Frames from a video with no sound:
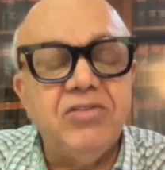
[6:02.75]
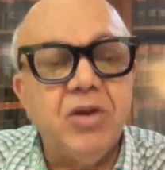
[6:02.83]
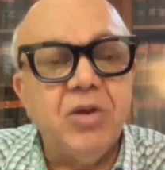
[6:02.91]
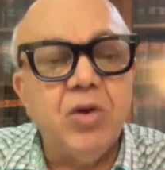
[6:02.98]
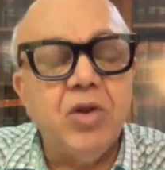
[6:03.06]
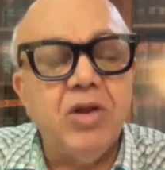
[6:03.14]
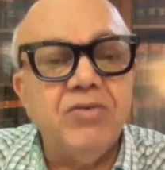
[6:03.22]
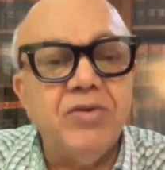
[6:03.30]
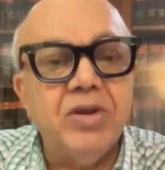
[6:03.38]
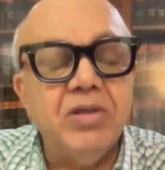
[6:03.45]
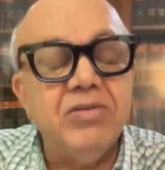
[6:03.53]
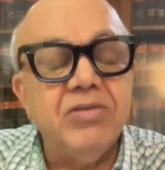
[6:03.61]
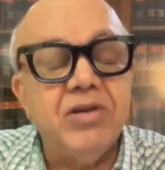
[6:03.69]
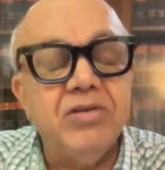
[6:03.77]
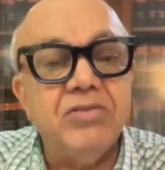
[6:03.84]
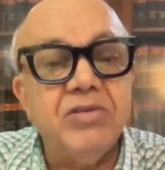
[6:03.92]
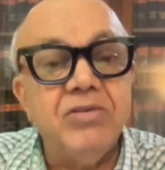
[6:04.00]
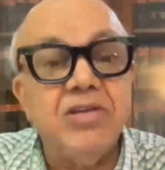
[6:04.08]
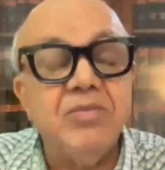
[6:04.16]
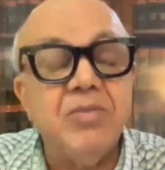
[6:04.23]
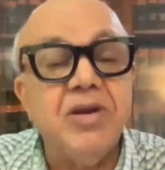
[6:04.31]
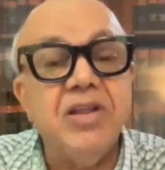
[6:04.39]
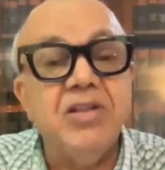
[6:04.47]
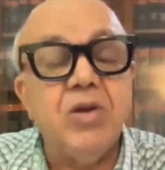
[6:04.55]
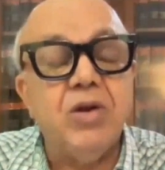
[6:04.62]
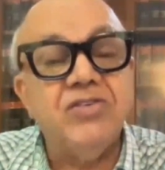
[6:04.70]
the stenographer, such
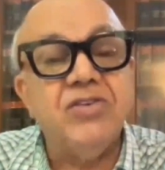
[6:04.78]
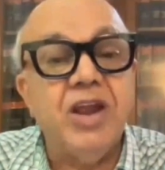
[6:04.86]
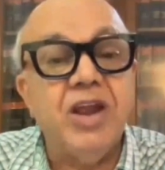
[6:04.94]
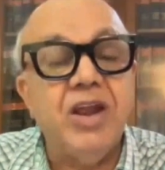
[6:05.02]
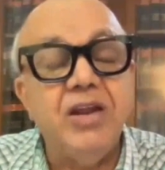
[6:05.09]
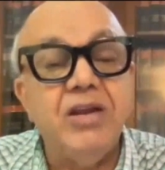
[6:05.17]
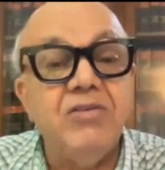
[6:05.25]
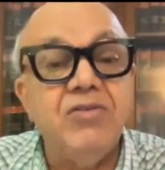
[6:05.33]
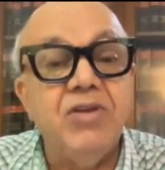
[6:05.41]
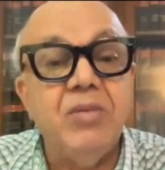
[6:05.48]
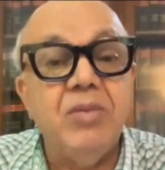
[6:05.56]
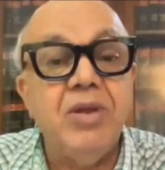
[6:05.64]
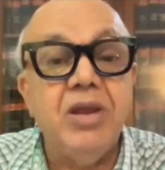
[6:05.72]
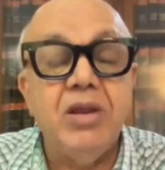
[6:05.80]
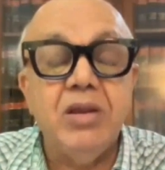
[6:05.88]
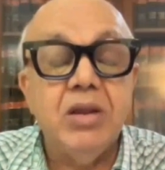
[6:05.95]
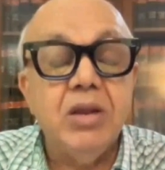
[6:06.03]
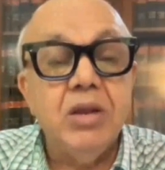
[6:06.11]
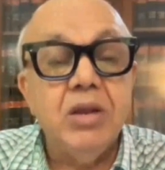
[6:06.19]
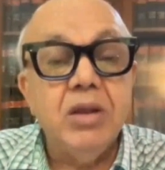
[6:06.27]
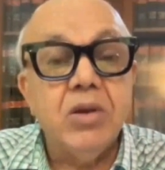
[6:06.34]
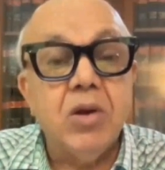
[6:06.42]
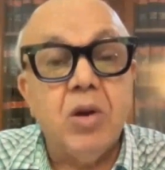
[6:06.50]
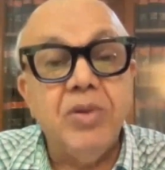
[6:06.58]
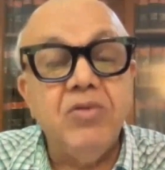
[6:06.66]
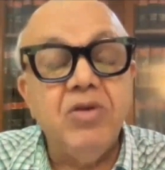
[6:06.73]
judgment is not signed, it will be,
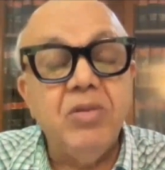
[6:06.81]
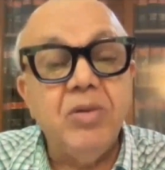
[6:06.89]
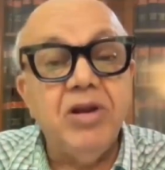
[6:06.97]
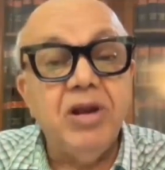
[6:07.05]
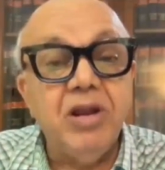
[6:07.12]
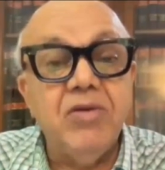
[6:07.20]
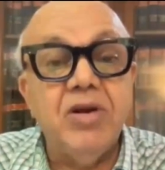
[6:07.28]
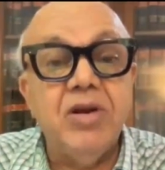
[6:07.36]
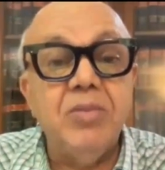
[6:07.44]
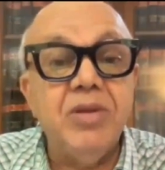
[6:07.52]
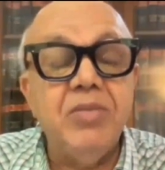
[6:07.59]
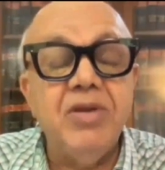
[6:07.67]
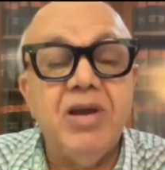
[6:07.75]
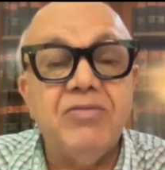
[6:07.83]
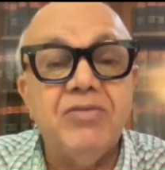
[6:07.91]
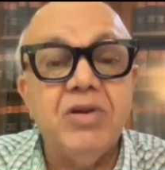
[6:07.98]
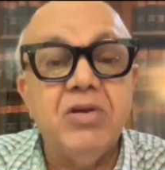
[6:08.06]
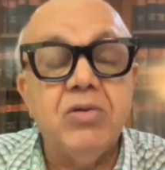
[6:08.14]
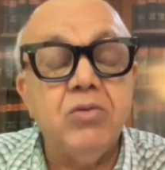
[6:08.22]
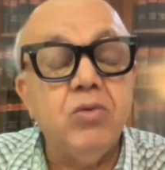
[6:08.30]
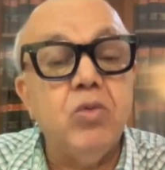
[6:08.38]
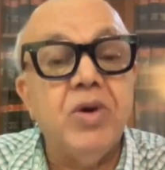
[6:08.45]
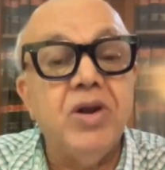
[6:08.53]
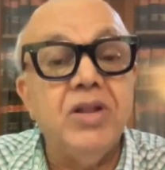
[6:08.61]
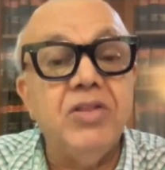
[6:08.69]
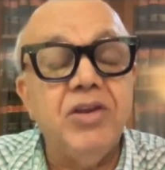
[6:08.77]
copy will be delivered maybe after 2
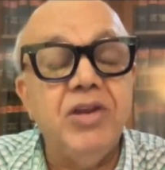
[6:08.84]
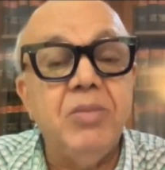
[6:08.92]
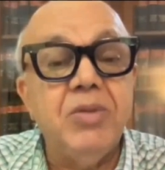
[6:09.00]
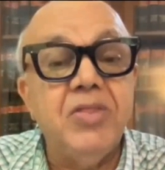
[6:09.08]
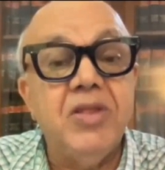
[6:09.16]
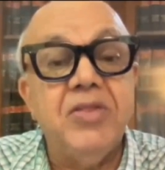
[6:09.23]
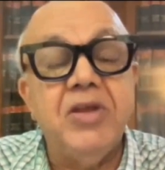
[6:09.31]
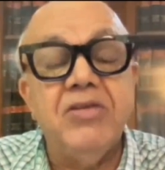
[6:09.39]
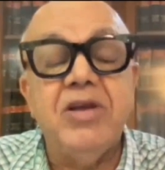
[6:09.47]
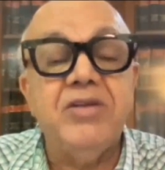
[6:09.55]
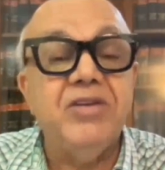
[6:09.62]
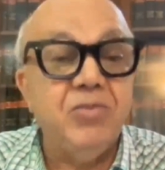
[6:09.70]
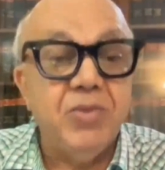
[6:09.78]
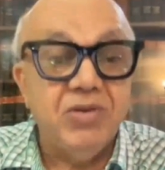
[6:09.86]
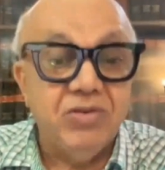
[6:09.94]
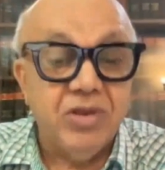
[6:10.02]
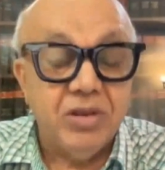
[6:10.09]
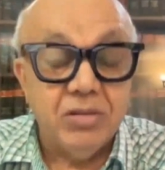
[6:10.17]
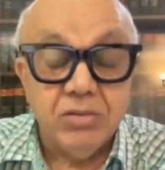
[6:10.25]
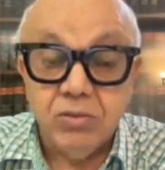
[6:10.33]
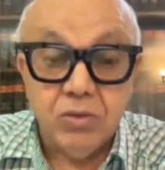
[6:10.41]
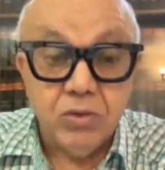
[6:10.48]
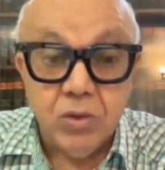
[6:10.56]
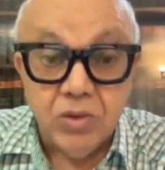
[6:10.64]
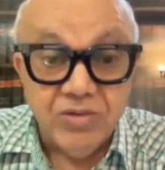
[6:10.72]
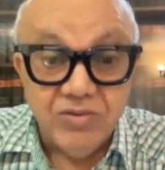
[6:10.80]
months, 3 months, that the judge is busy.
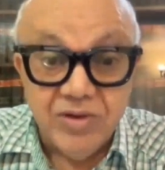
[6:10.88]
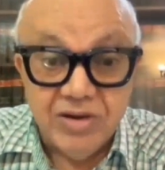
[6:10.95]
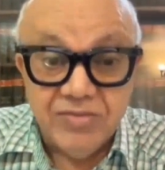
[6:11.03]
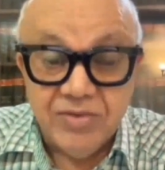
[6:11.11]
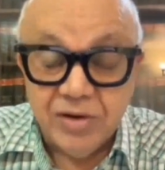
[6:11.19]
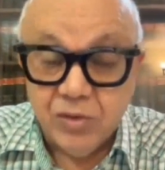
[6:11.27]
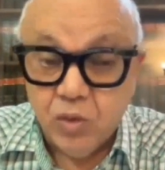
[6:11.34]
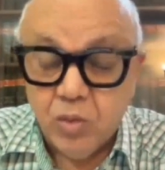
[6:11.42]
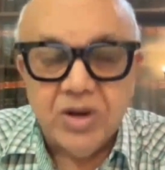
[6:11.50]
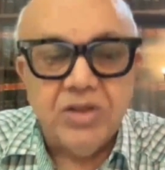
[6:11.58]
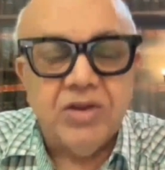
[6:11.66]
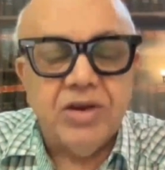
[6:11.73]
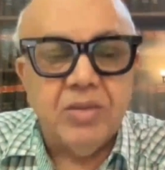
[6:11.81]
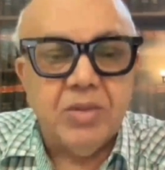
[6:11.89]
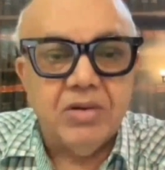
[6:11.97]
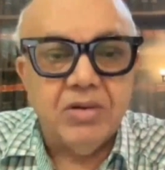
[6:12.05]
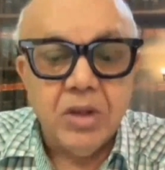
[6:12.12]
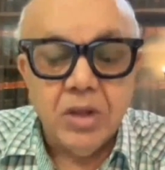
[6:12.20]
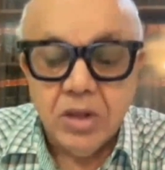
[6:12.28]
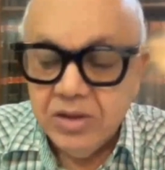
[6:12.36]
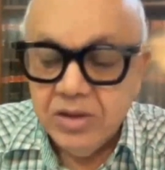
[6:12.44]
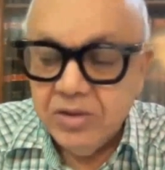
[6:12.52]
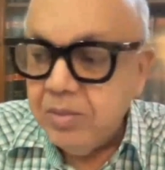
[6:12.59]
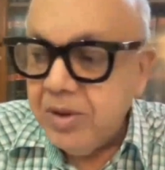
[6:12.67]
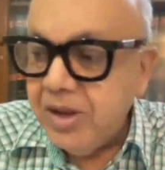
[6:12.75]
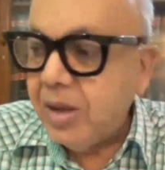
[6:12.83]
So don't wait for 2 months, 3 months.
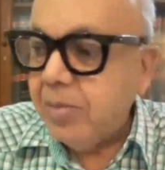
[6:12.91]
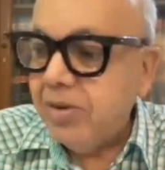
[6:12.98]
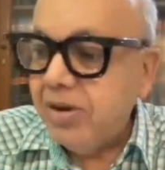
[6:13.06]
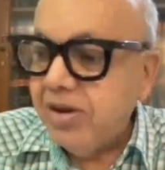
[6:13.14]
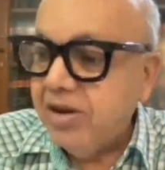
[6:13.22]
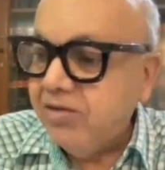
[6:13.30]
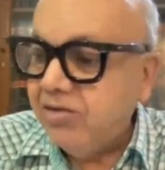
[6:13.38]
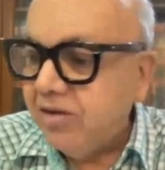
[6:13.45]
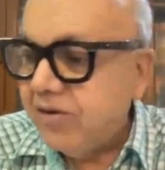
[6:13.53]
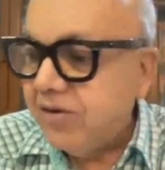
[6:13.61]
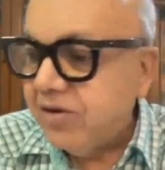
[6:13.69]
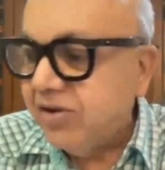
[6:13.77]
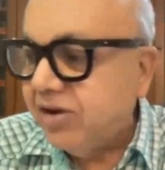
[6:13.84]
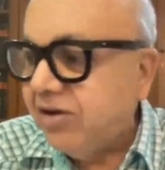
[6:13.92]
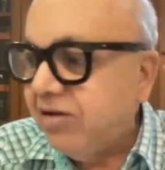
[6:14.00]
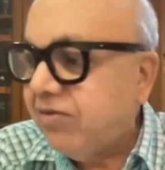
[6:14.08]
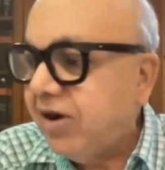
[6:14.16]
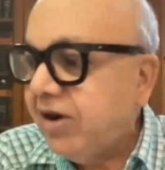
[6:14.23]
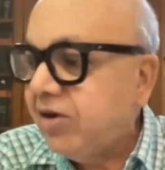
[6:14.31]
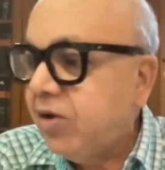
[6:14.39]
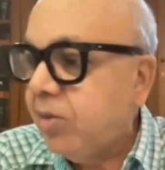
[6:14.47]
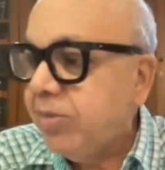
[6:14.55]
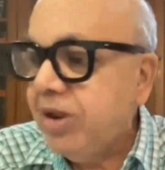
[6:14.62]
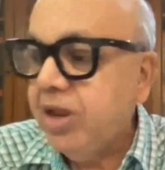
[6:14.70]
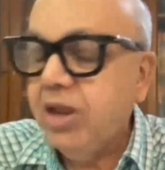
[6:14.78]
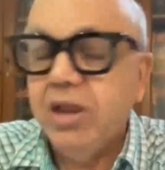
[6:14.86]
Make application for certified
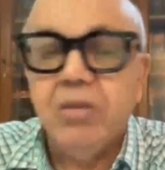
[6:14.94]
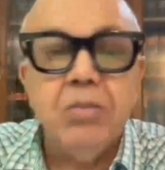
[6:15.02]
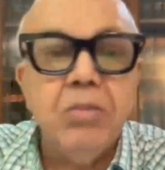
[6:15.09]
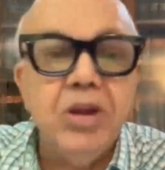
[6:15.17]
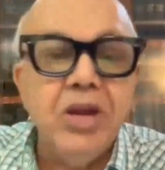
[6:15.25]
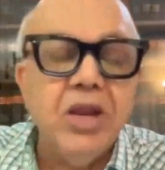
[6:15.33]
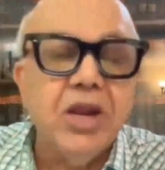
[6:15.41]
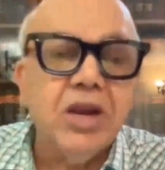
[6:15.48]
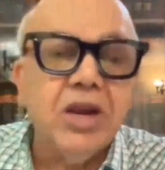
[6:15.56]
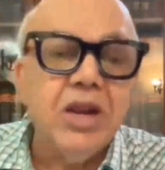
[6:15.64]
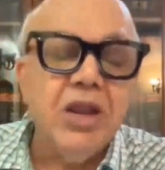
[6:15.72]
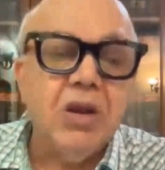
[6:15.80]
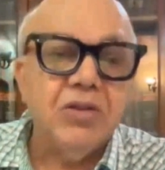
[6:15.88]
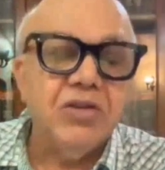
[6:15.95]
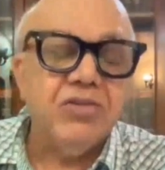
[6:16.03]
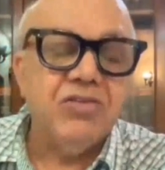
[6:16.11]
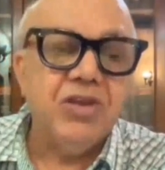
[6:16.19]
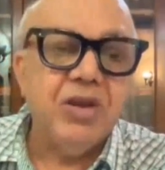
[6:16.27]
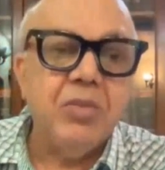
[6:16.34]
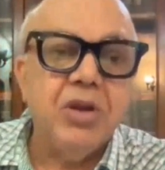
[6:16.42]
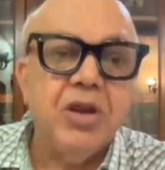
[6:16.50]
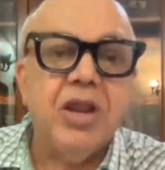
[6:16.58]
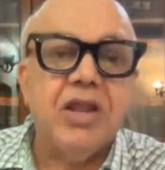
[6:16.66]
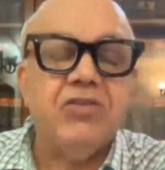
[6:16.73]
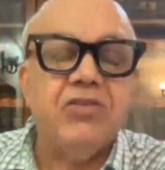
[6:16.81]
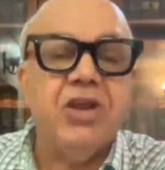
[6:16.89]
copy immediately on the same day,
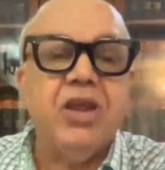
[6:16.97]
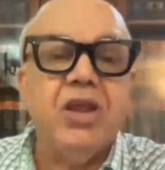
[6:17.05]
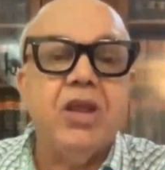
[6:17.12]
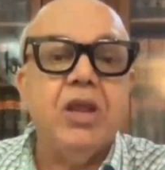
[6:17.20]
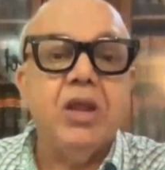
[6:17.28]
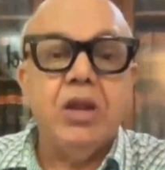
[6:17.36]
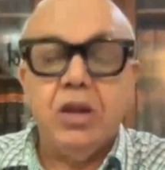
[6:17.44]
next day,